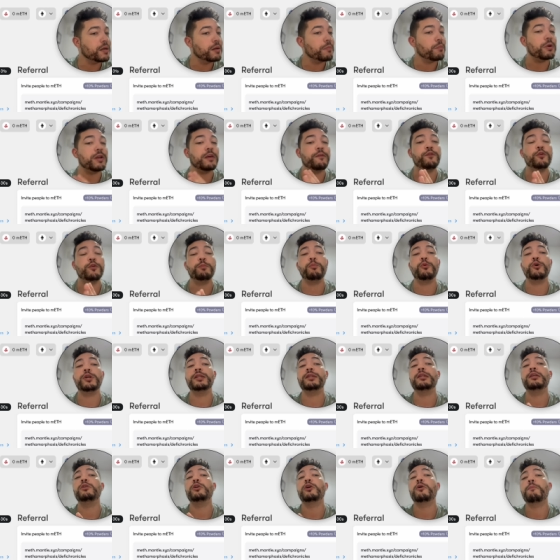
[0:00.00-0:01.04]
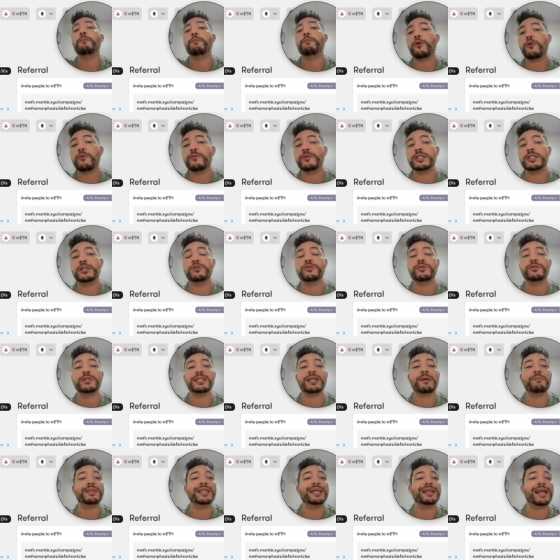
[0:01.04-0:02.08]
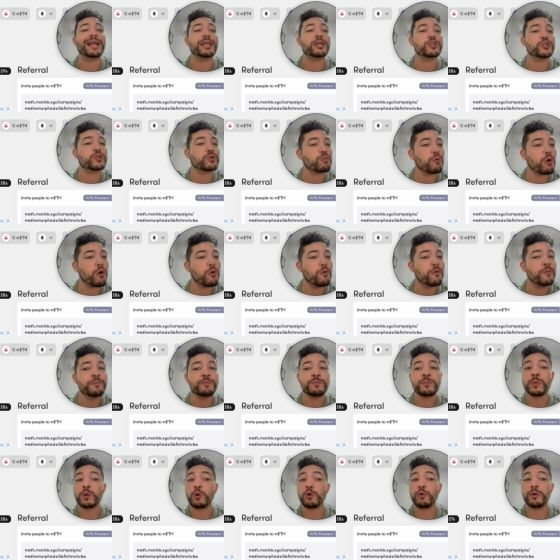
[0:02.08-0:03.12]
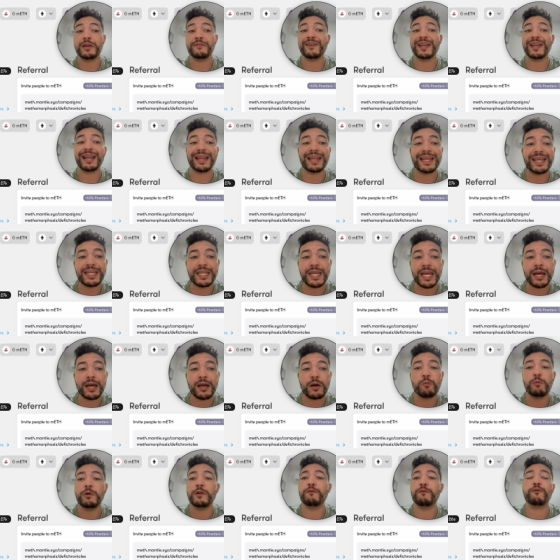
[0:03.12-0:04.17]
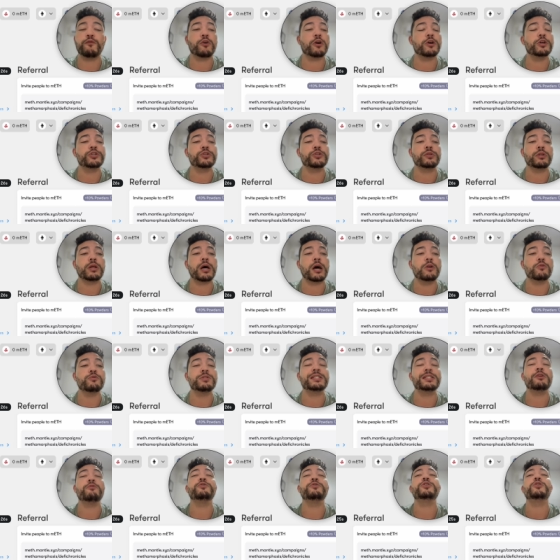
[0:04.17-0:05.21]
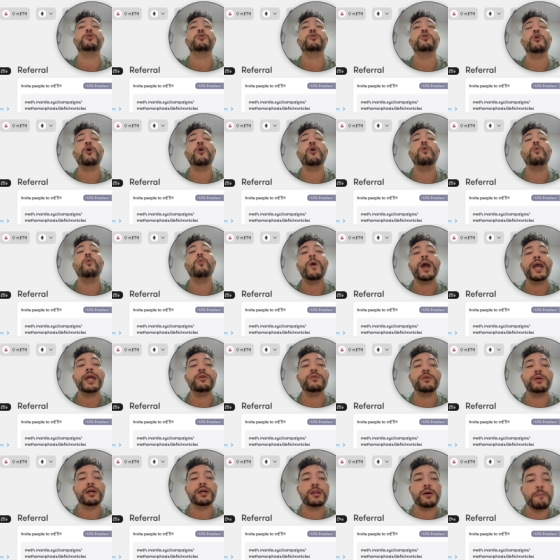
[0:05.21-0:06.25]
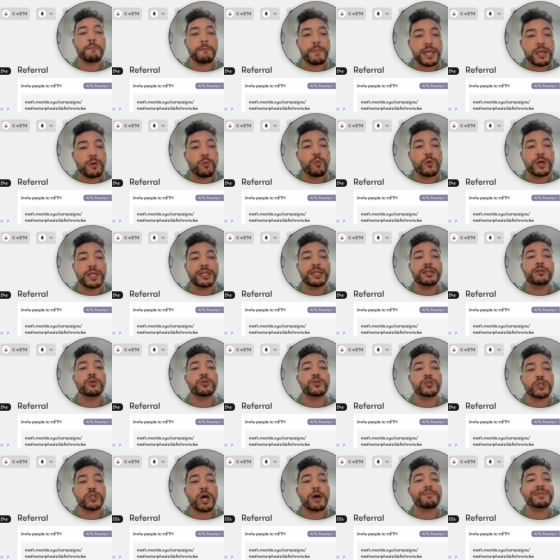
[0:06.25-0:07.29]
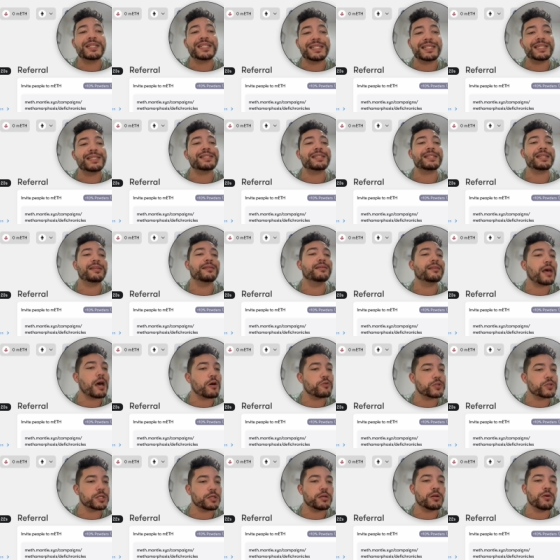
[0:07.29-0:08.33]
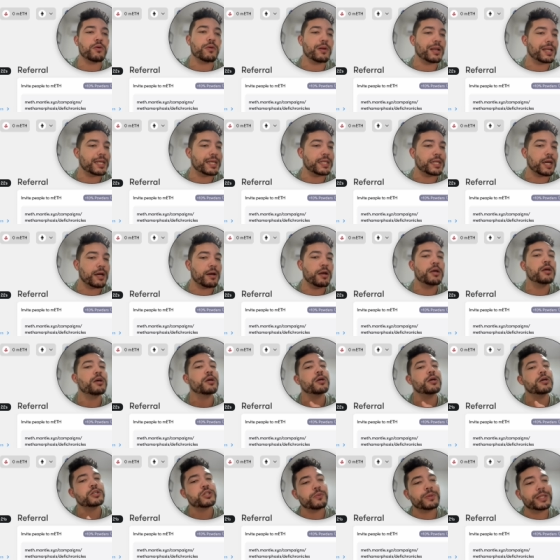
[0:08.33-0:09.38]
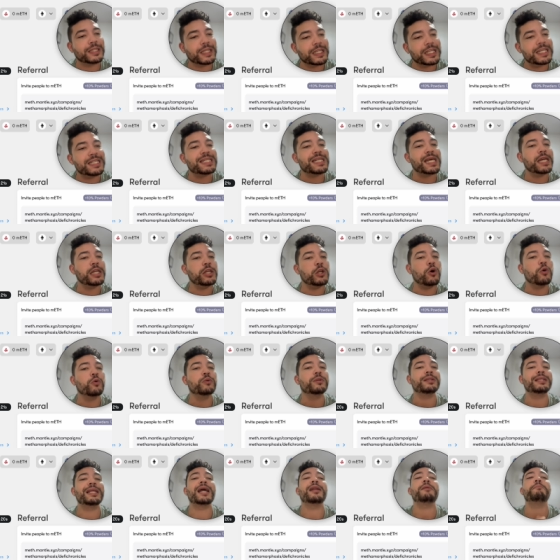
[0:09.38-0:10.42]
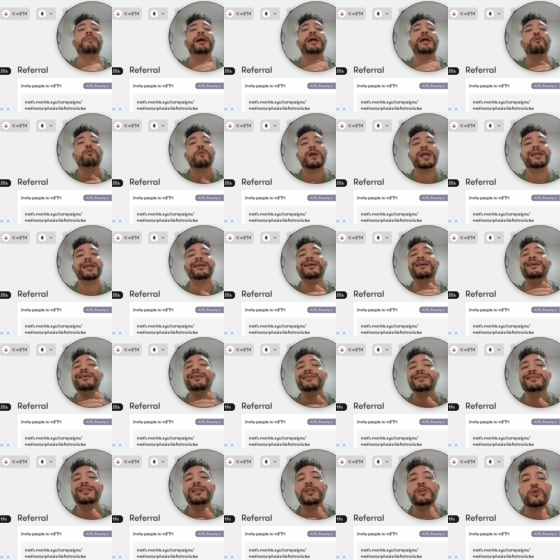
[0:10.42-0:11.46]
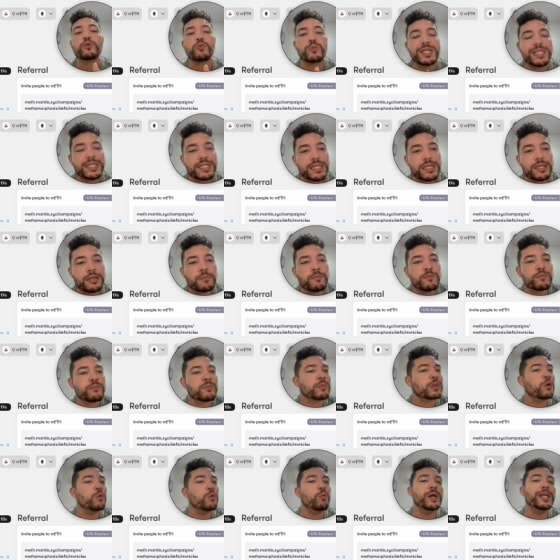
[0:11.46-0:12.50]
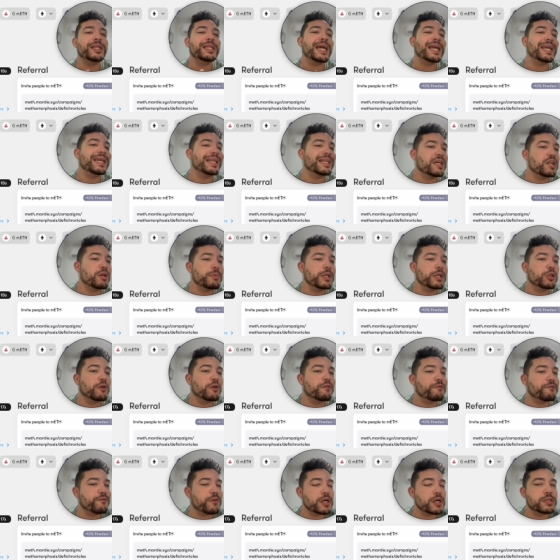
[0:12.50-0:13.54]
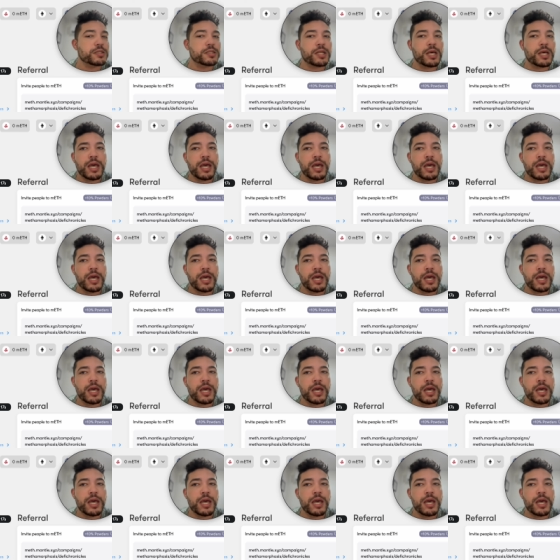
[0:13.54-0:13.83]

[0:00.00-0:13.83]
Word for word: but if you put it in comparison to something like Scroll or even Linea, with $400, there is no way you're gonna be within the top 16,000 on Linea. So at least I know that my rank is increasing with a little bit of funds.